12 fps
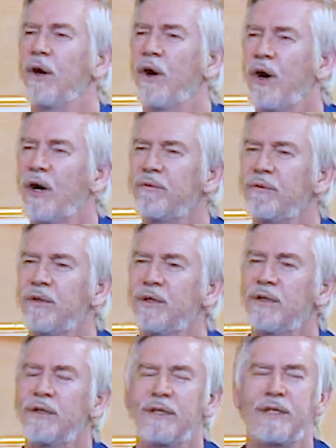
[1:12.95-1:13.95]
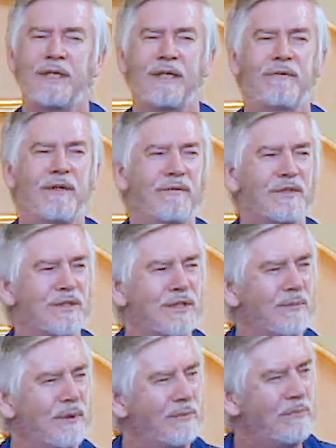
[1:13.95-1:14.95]
offer, even if it
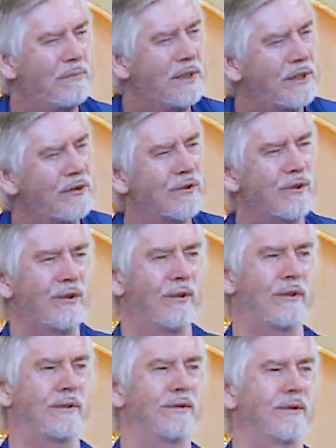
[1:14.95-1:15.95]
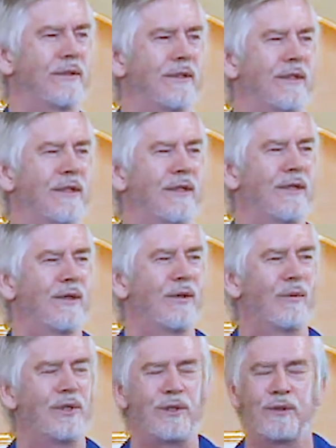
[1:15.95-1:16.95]
seems minuscule,
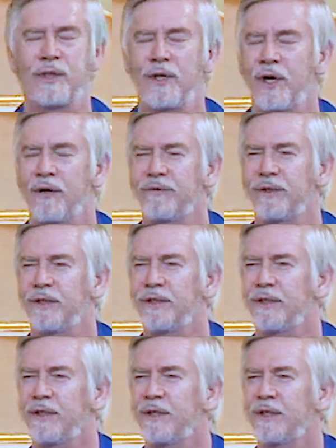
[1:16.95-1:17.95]
what you can offer,